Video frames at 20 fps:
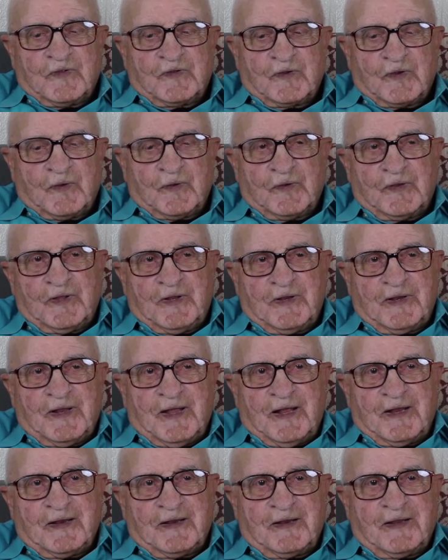So then
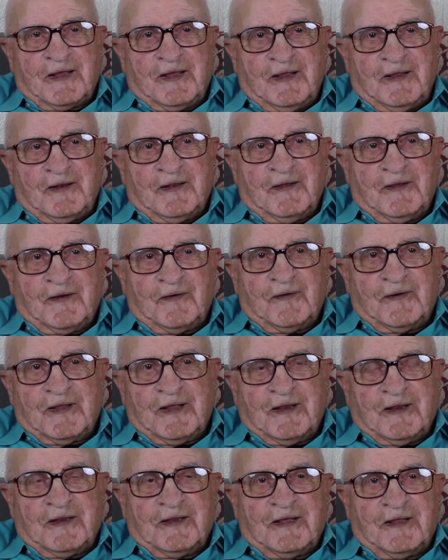later
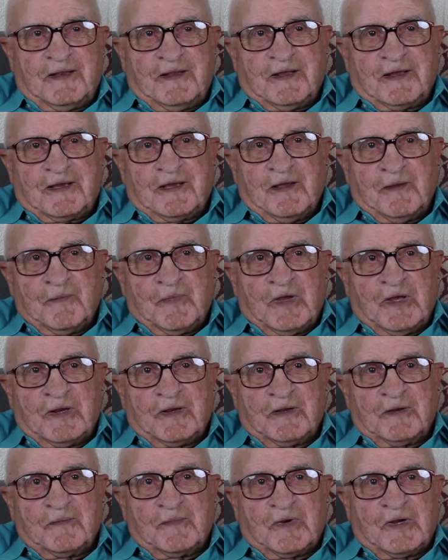that day, they came in, and